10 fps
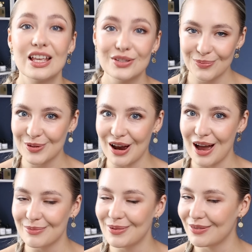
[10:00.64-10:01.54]

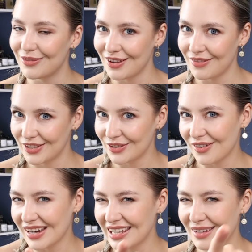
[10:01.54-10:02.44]
Subscribe if you haven't
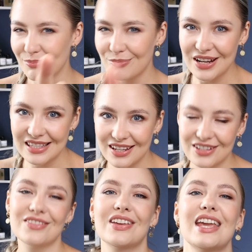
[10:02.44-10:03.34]
already and press that
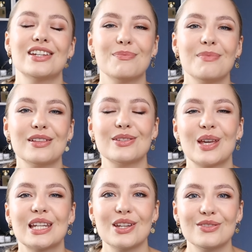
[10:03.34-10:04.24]
notification bell so
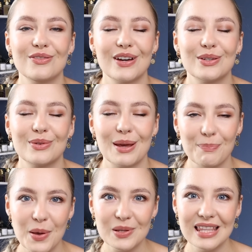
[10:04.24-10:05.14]
you get notified when I
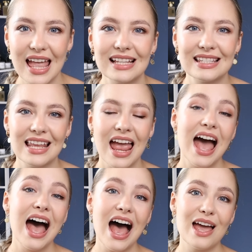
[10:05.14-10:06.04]
post next.
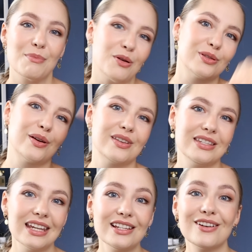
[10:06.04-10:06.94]
I'm also
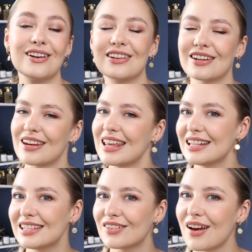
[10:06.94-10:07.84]
on TikTok and on
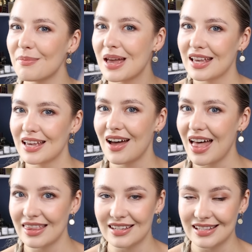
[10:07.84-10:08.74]
Instagram
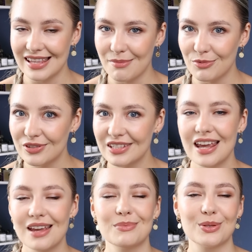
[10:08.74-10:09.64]
under the same
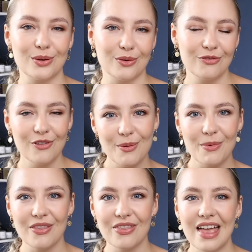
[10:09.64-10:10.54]
username, so follow
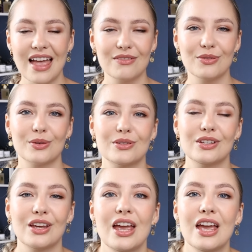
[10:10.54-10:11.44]
me on there if you want
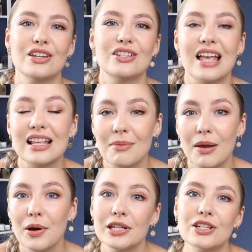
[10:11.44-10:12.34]
to just ask
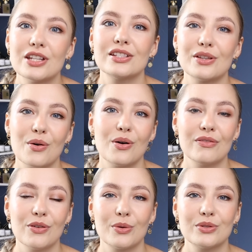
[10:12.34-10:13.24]
me questions or
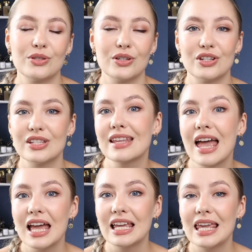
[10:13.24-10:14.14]
if you want to just
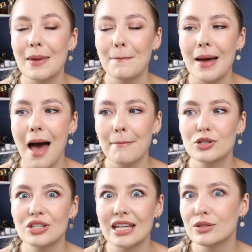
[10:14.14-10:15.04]
keep up
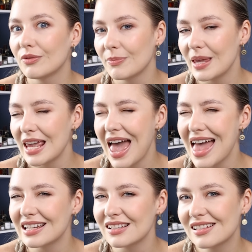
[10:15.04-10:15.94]
to date with me,
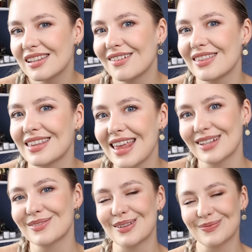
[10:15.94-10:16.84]
and I'll see you in the
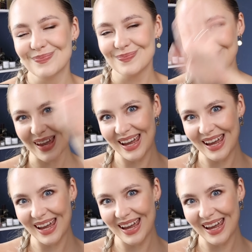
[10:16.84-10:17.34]
next one. Bye